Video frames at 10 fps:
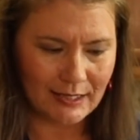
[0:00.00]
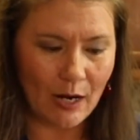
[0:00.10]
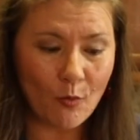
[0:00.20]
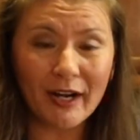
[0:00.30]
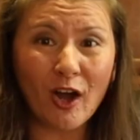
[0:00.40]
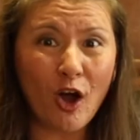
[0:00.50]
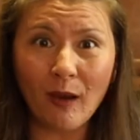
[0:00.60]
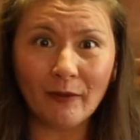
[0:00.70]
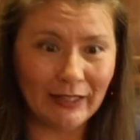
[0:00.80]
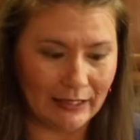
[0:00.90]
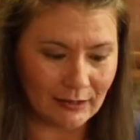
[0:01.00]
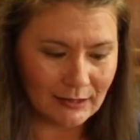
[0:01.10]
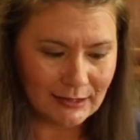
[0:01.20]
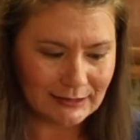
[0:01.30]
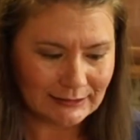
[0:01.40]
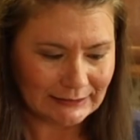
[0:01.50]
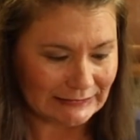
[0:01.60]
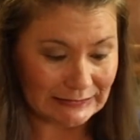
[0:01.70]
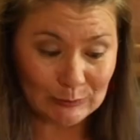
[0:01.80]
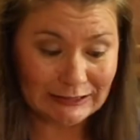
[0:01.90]
I want all of it.
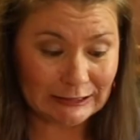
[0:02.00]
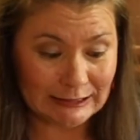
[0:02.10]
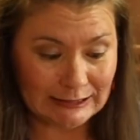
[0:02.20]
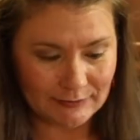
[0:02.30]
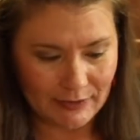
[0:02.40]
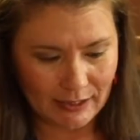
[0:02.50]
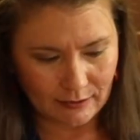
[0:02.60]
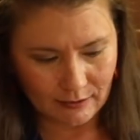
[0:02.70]
I want all of it.